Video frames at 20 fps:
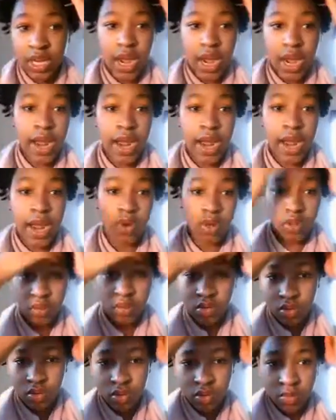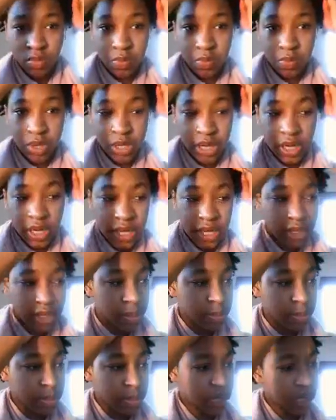I will put a clip
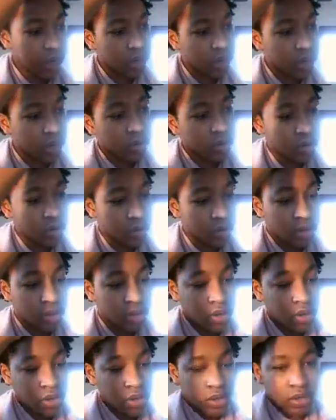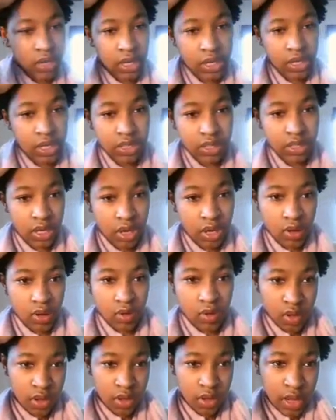there, like so.
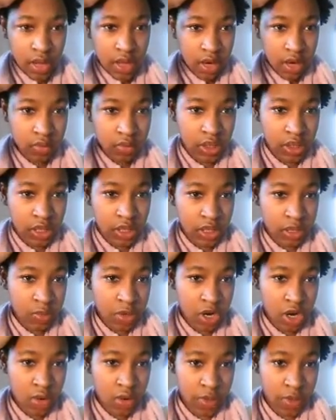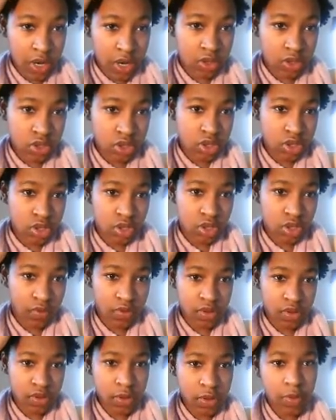I don't really like this part, but I'll just show you for the
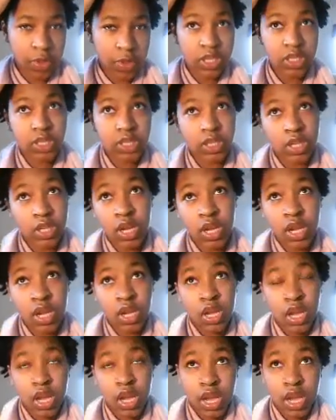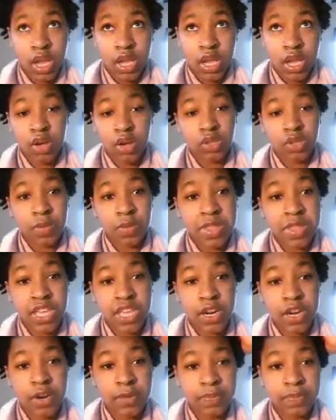purpose. And I'll clip it
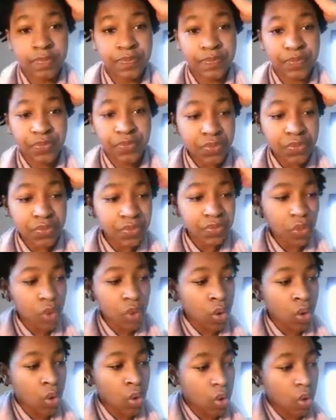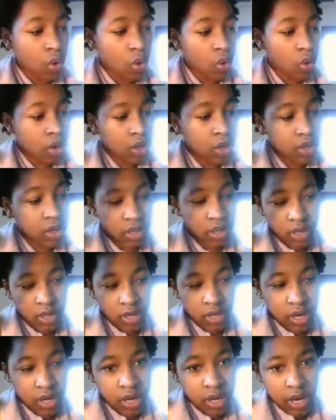there, or
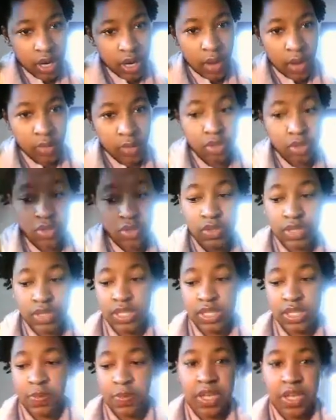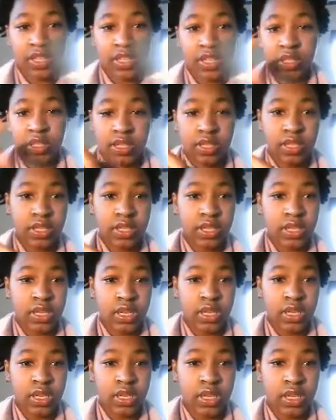I will use these pins
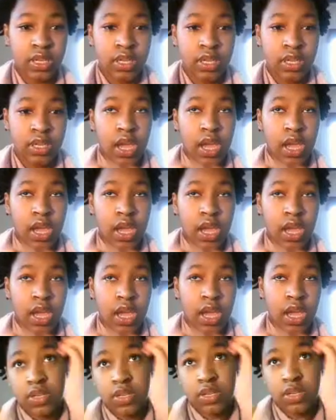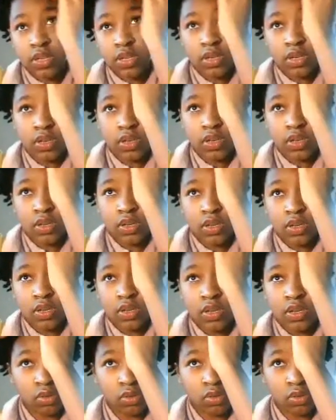and hold
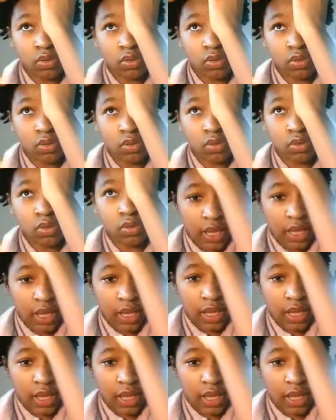it back like that.